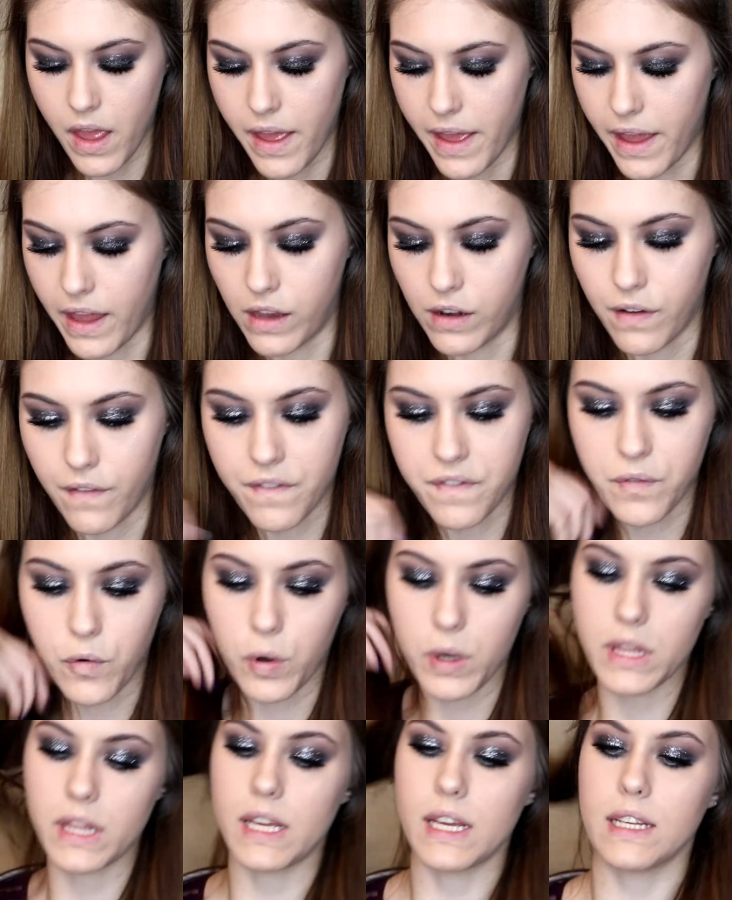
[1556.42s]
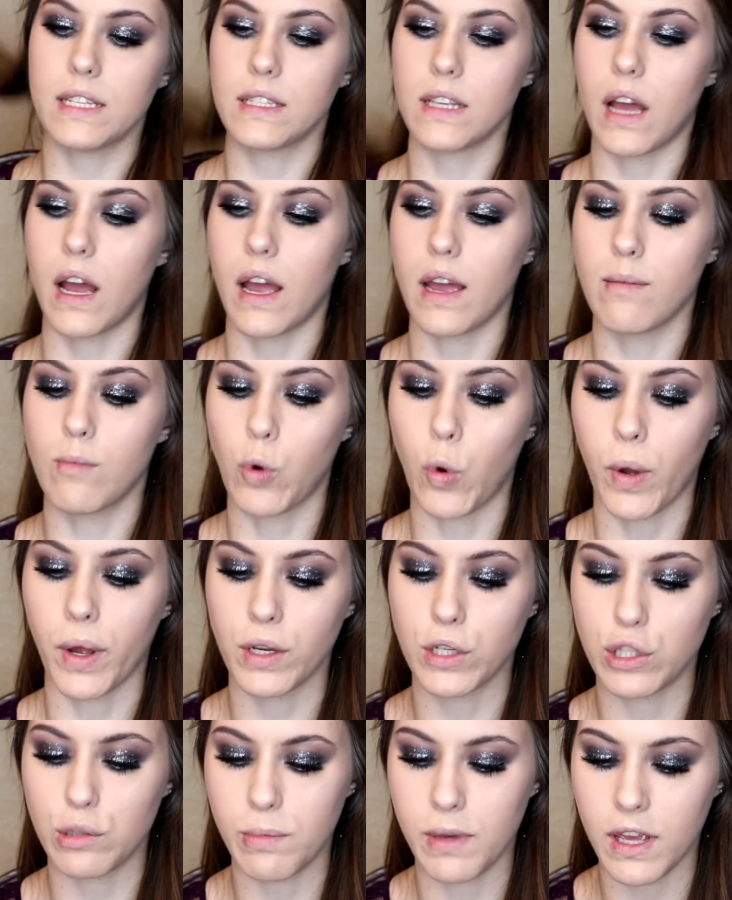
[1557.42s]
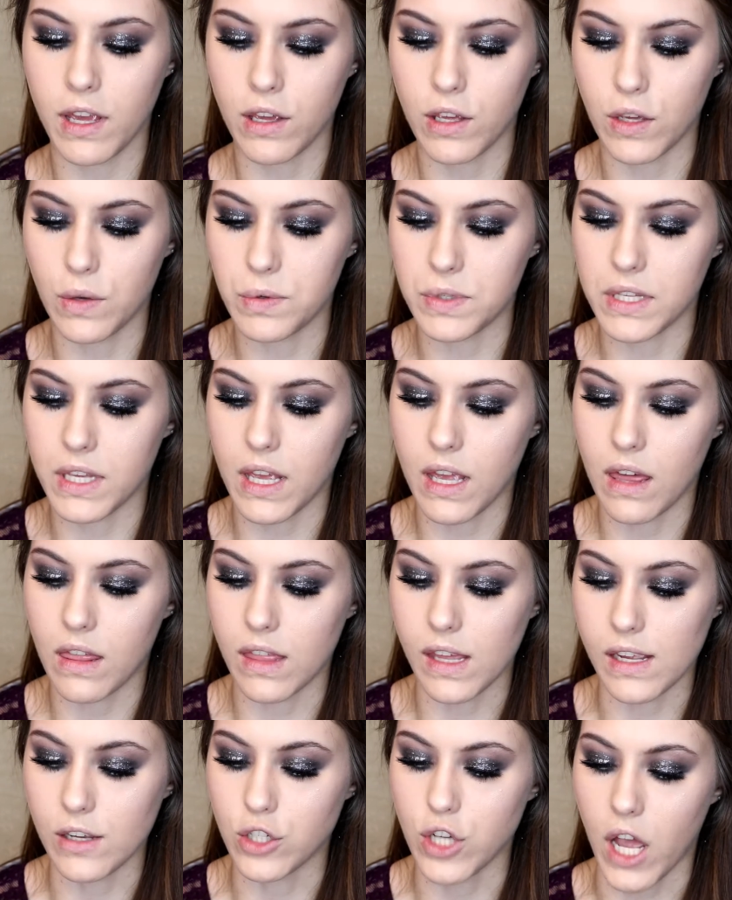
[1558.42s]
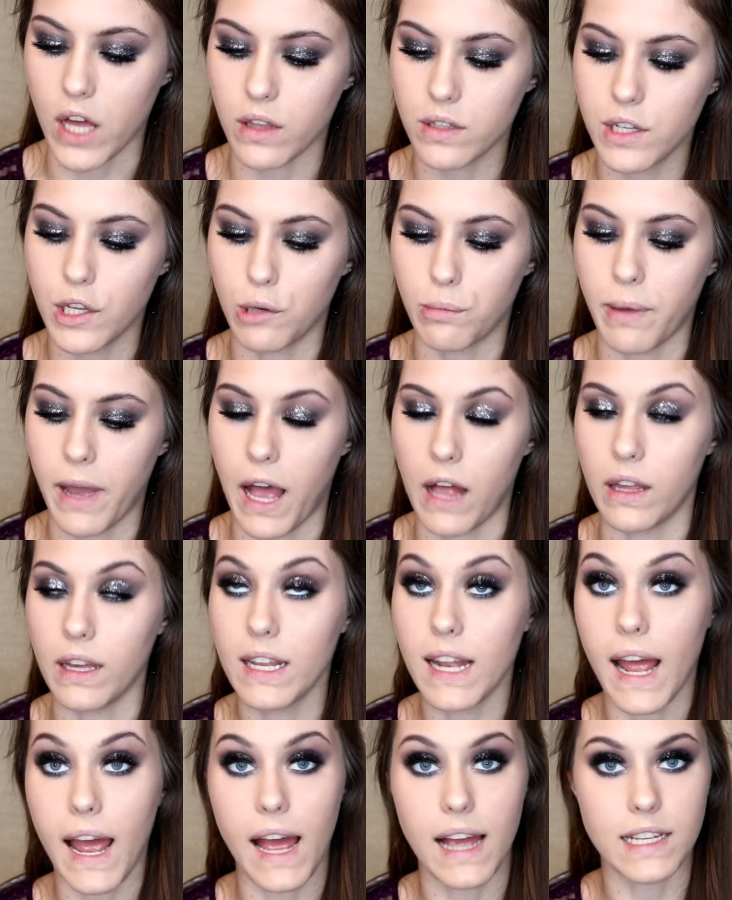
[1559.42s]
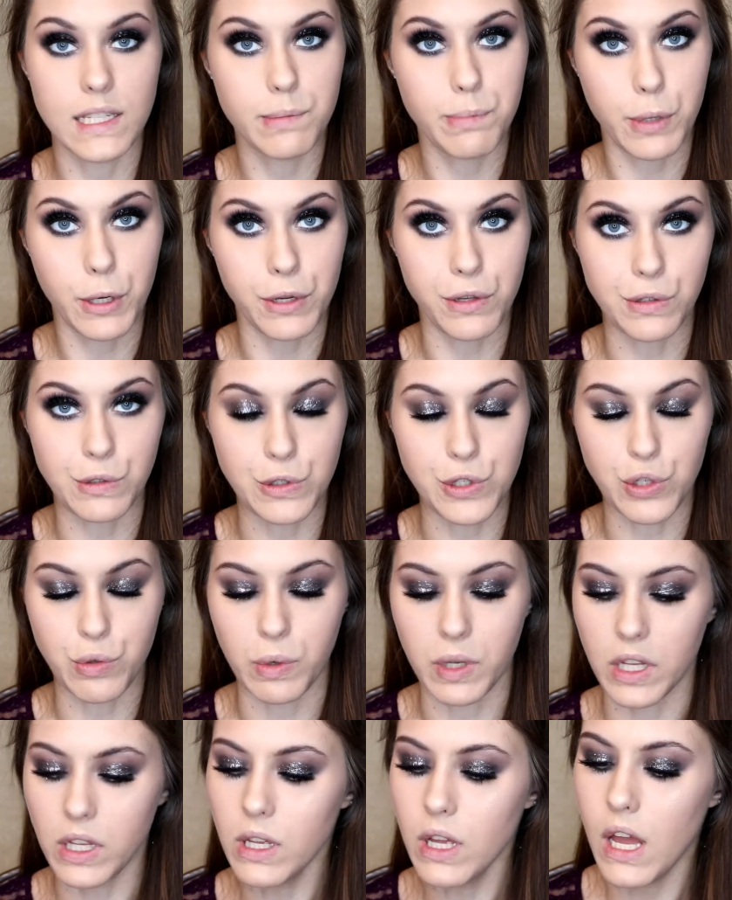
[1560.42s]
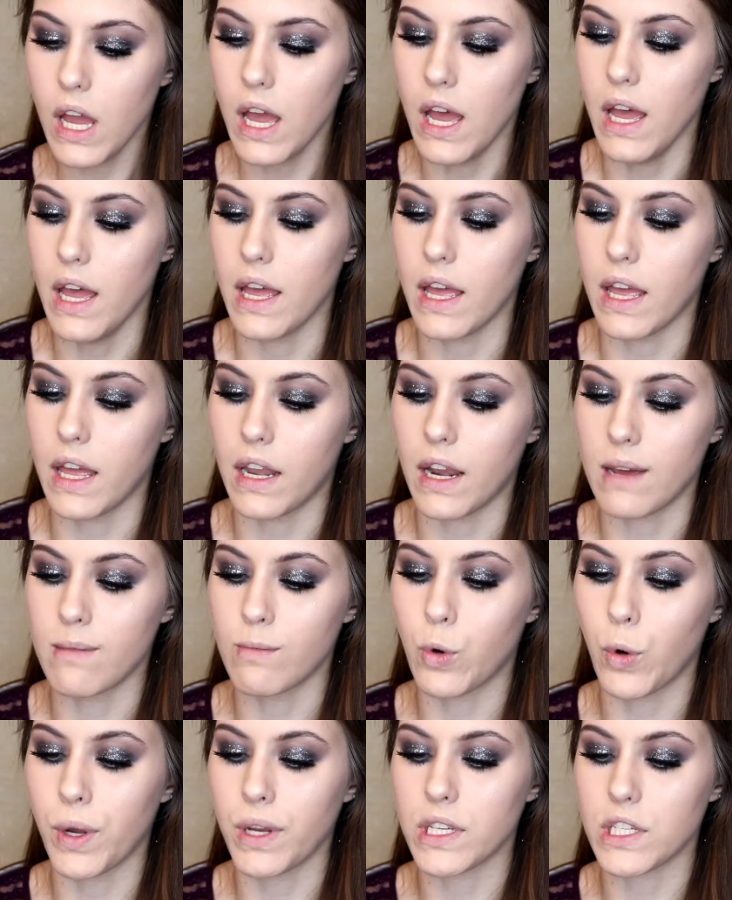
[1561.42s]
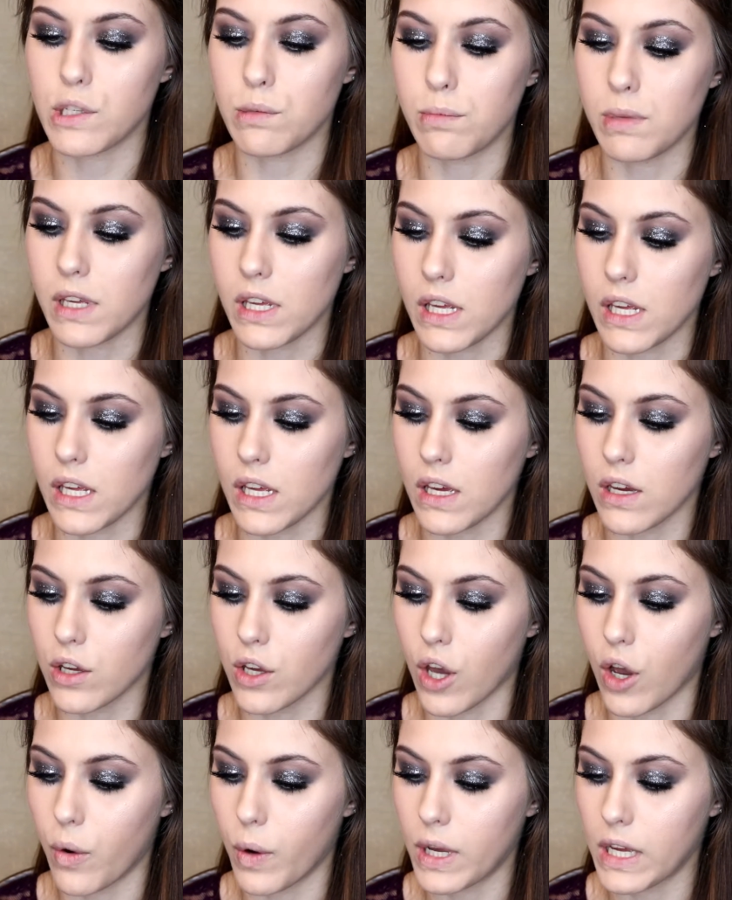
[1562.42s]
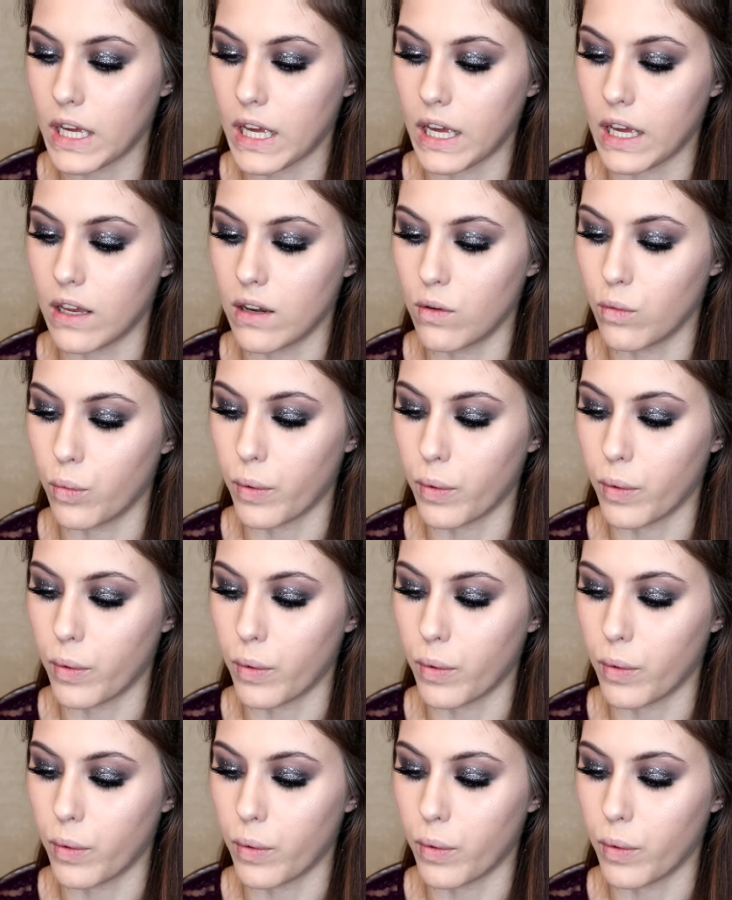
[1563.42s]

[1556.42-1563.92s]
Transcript: And for this, I'm going to be using the Jaclyn Hill palette as per usual. And I'm going to be going in